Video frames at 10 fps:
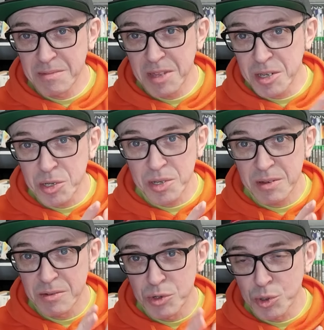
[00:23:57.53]
this
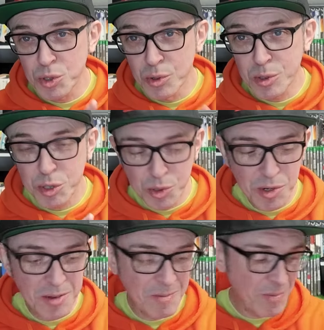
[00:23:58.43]
just looks
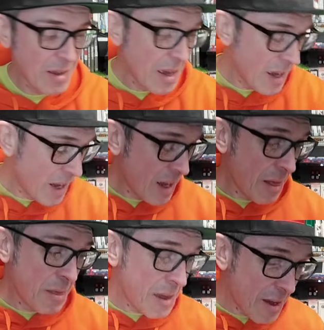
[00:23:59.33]
stunning.
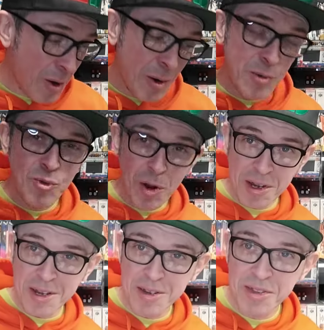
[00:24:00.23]
The
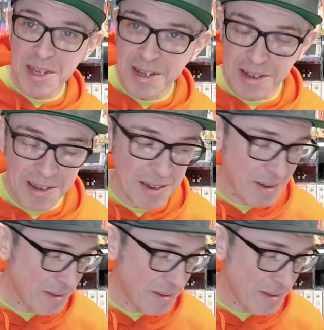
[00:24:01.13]
ironic thing,